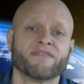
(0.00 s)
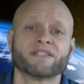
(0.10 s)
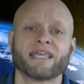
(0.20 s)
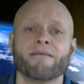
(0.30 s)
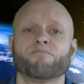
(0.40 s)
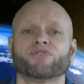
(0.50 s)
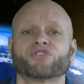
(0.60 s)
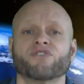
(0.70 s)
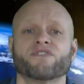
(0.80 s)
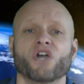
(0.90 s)
the
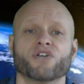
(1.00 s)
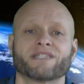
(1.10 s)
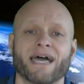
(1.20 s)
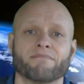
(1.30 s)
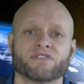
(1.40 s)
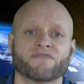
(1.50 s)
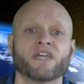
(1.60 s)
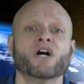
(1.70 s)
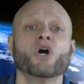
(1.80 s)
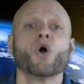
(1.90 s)
temperature of the Earth's
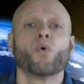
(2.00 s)
atmosphere